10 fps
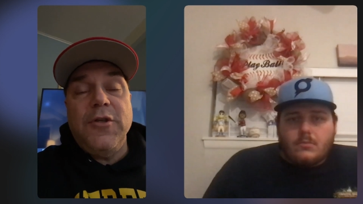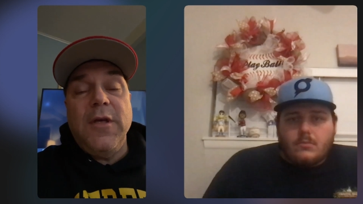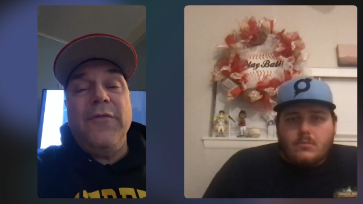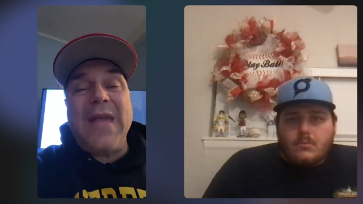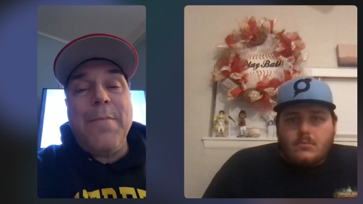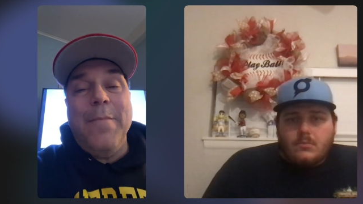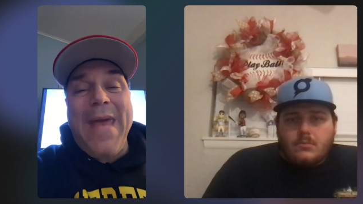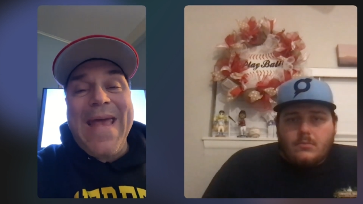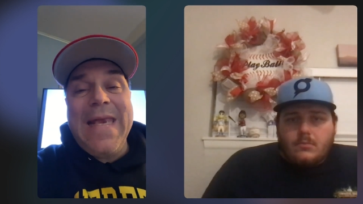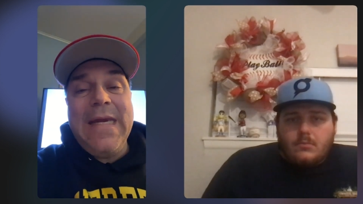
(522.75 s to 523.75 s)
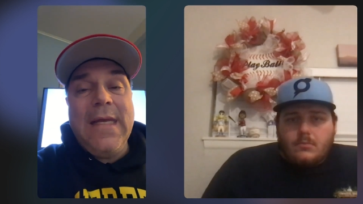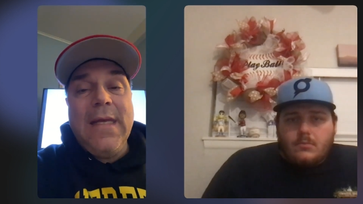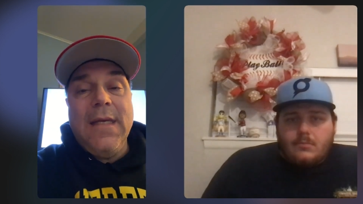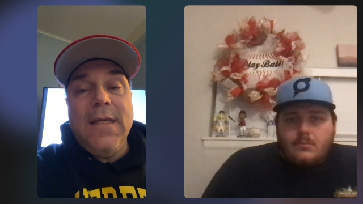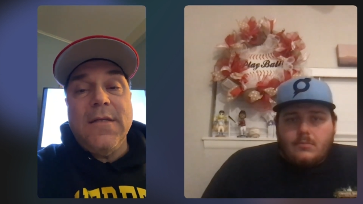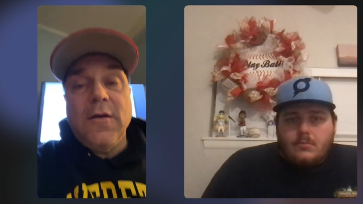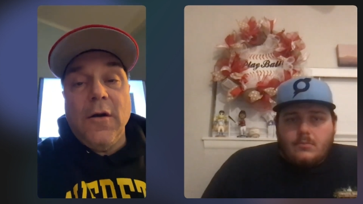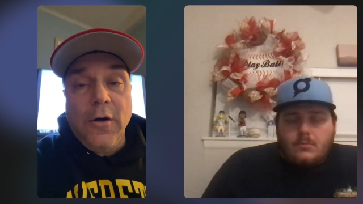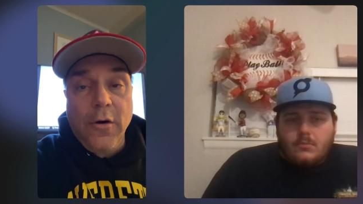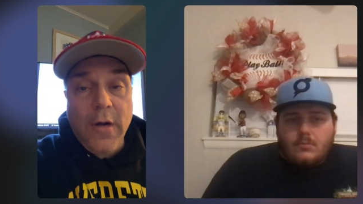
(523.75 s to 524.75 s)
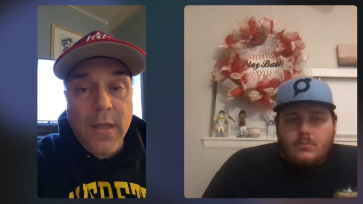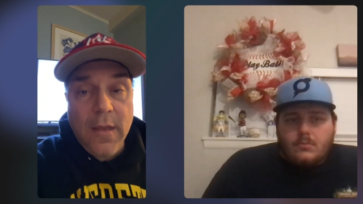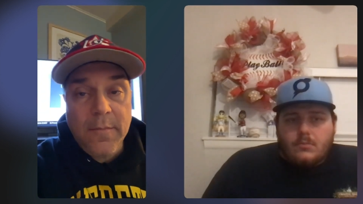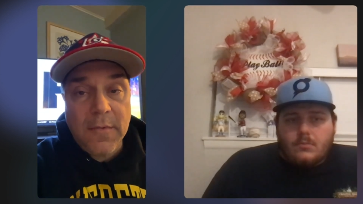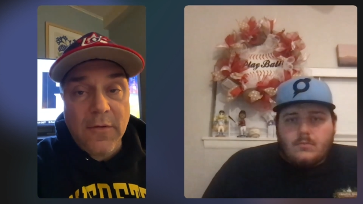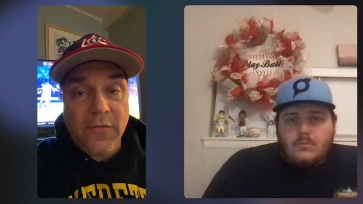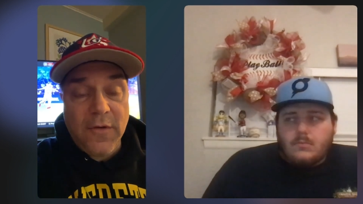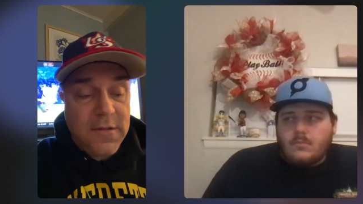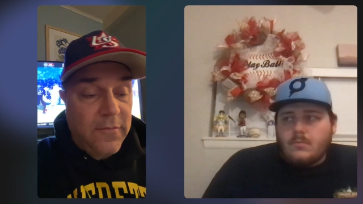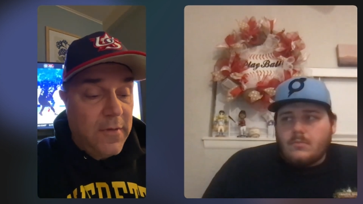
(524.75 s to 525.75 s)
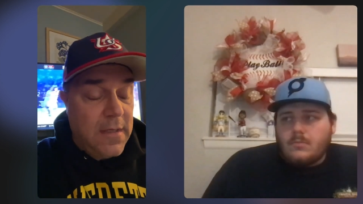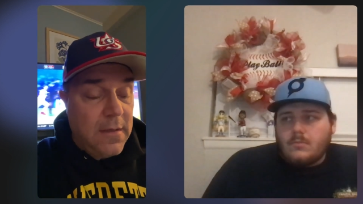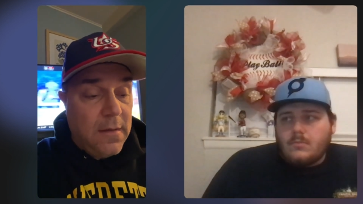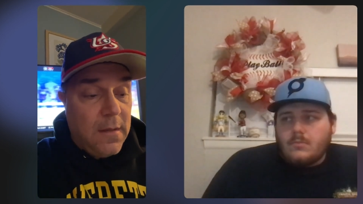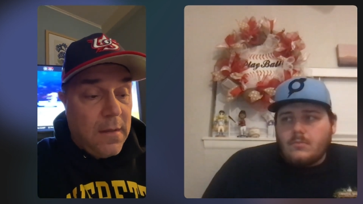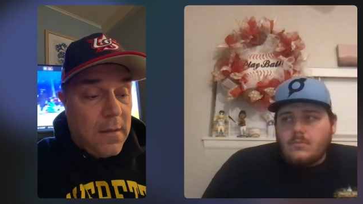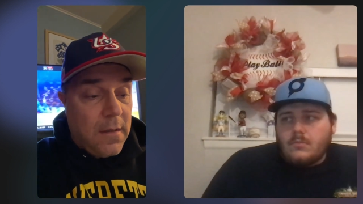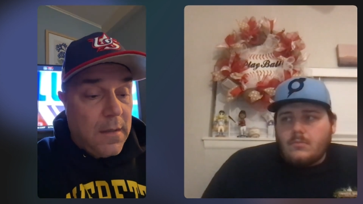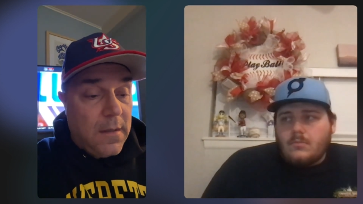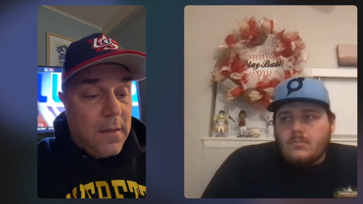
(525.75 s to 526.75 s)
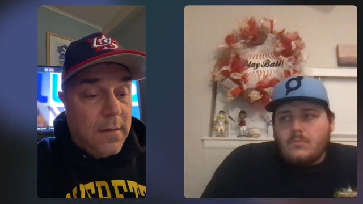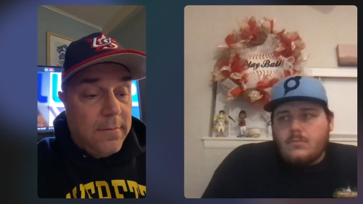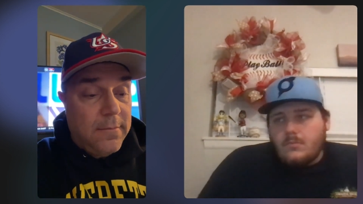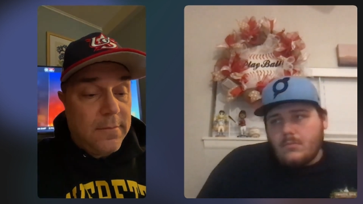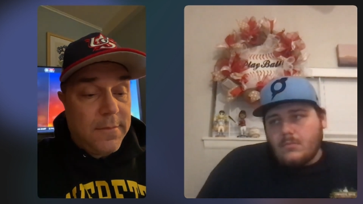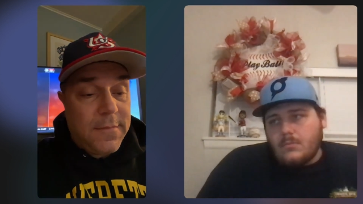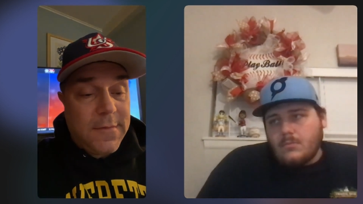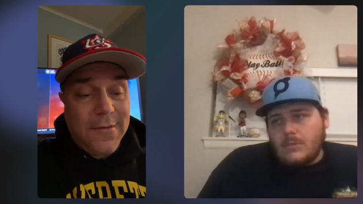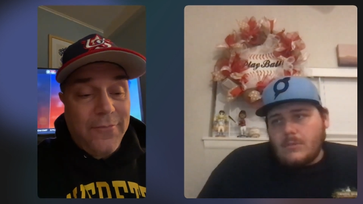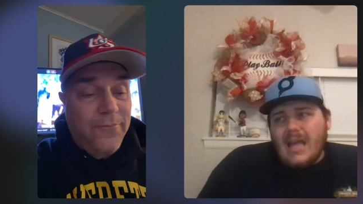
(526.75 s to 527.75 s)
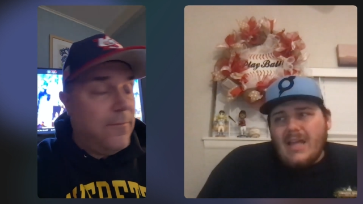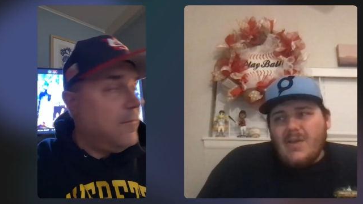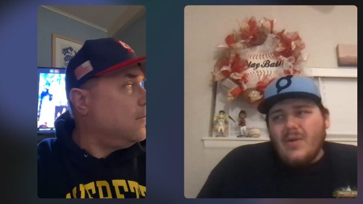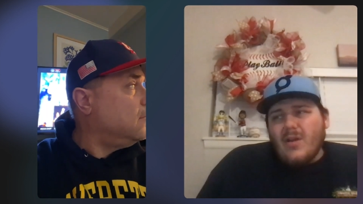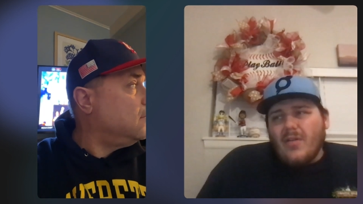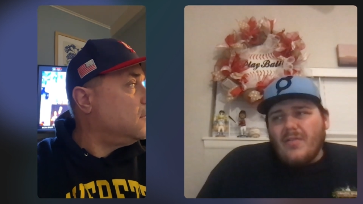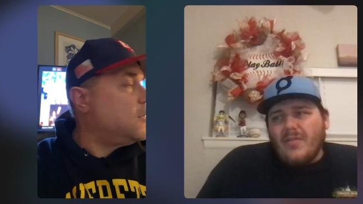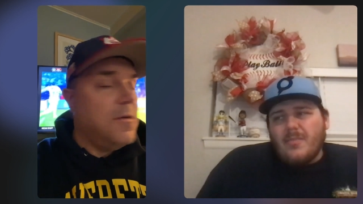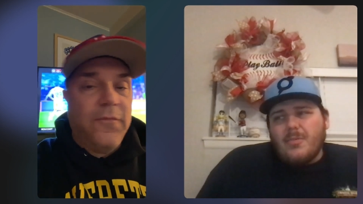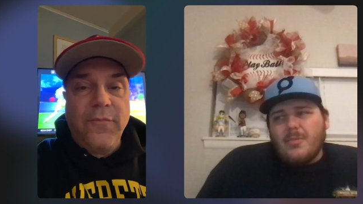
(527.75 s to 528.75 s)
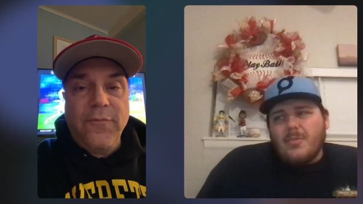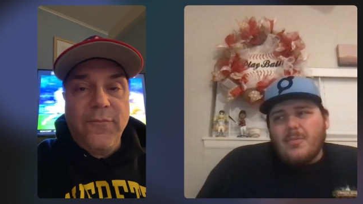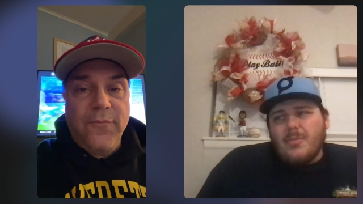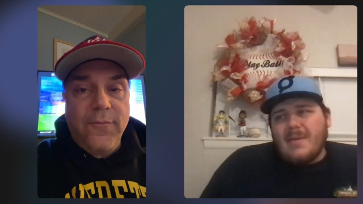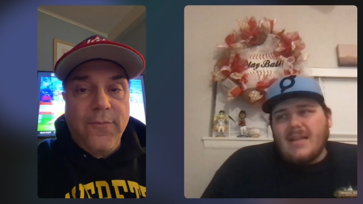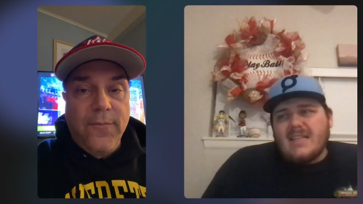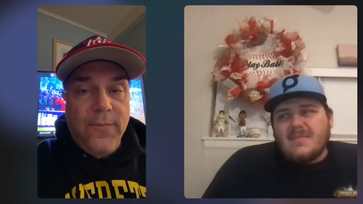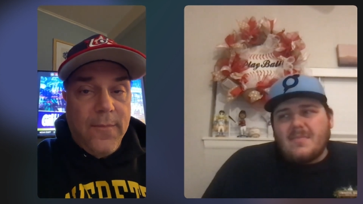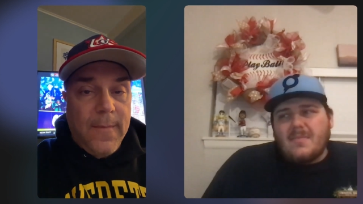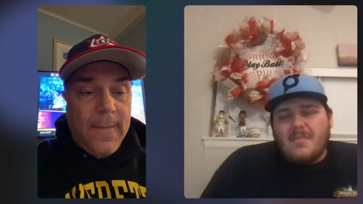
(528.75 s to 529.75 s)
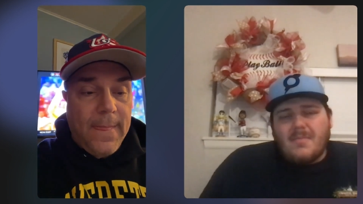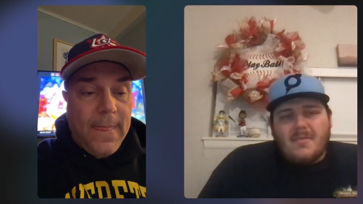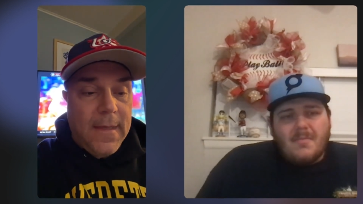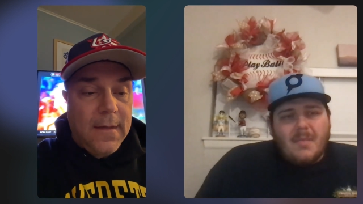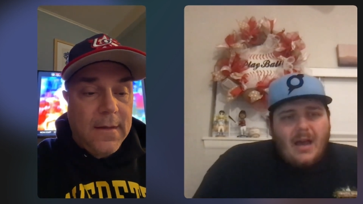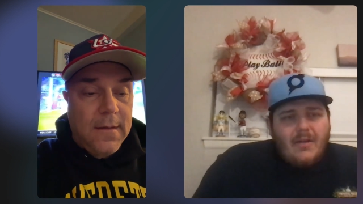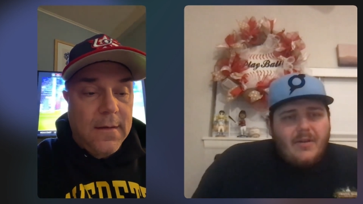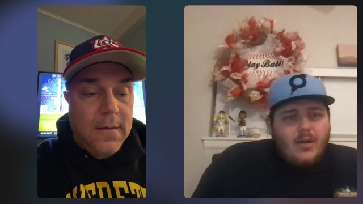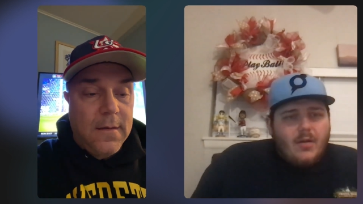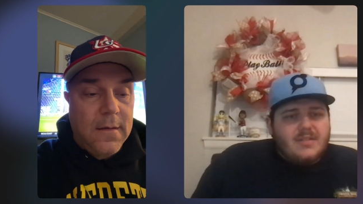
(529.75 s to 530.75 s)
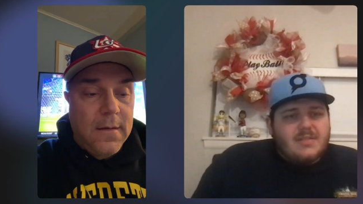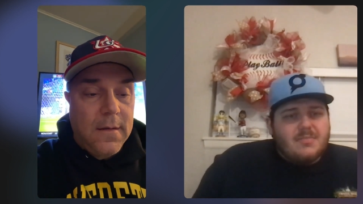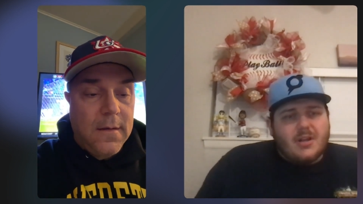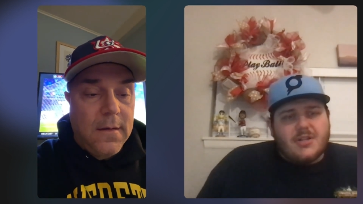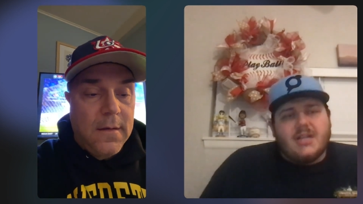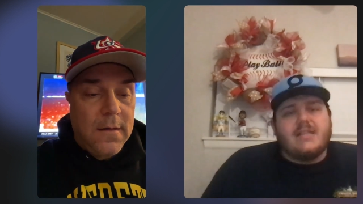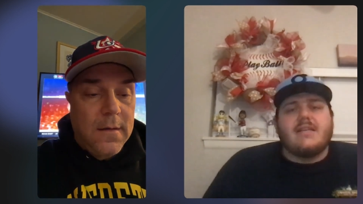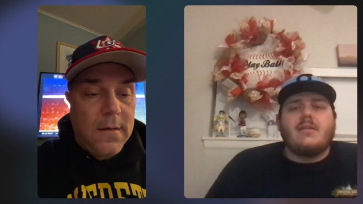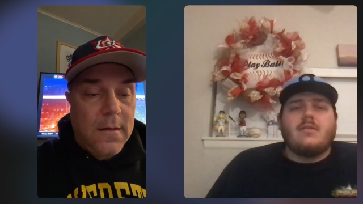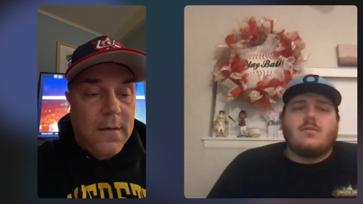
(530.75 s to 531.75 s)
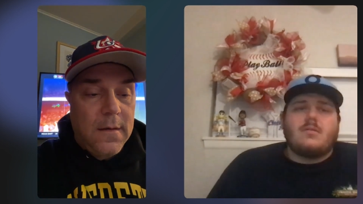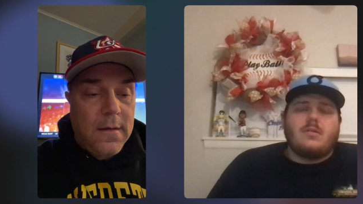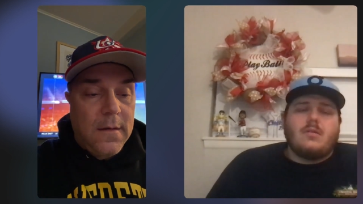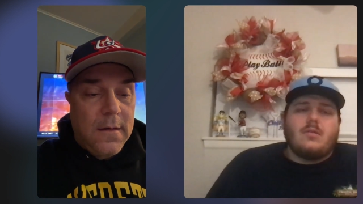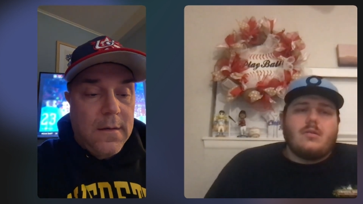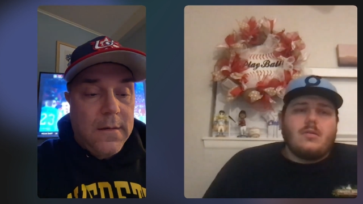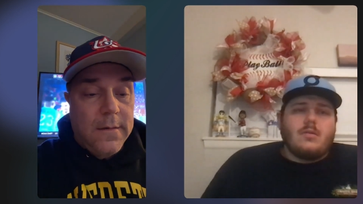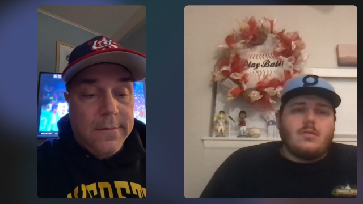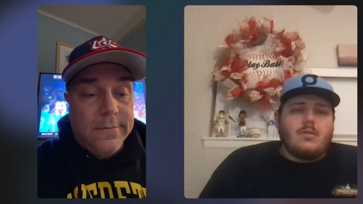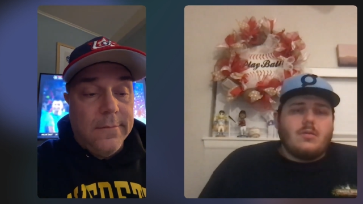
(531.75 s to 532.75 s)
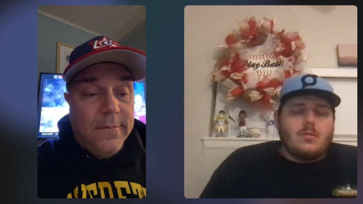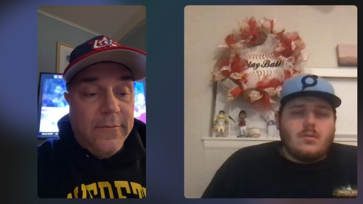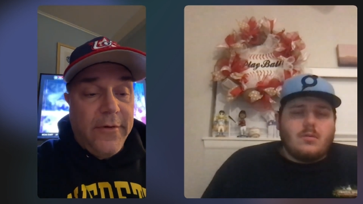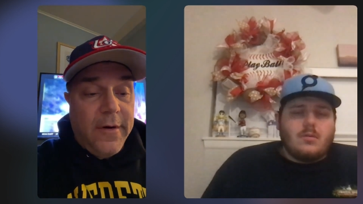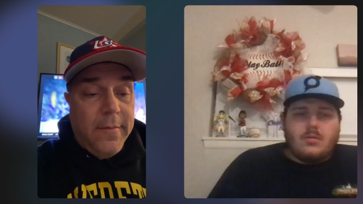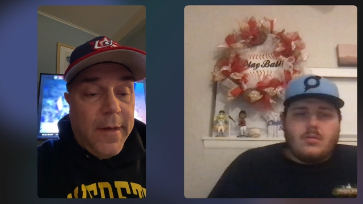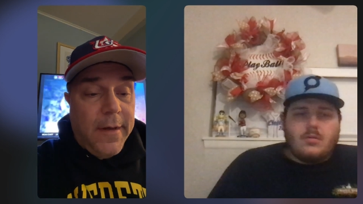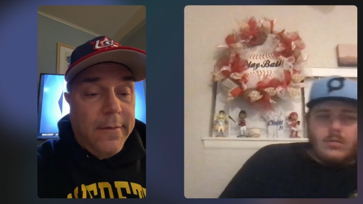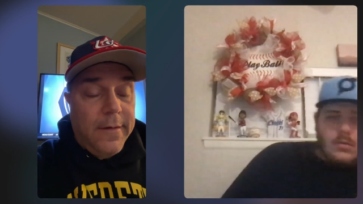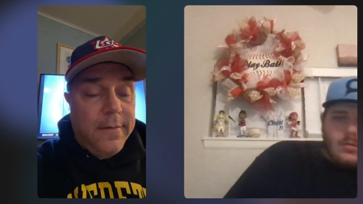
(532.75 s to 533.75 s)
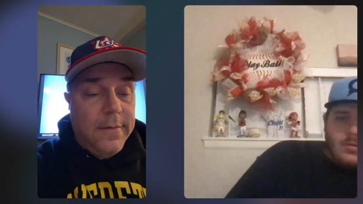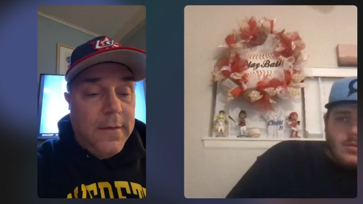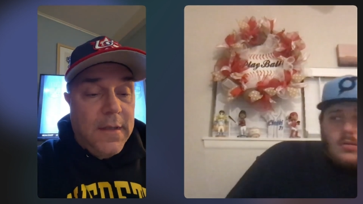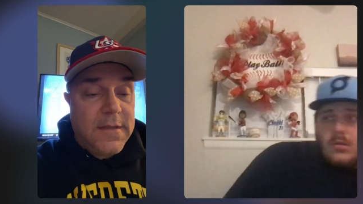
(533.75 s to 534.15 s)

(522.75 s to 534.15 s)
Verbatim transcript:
Speaker 1: shift ban is going to hurt him defensively. Um, get
Speaker 2: offensive production out of him, at least moderate offensive production, I'd say.
Speaker 1: Very moderate. Yeah,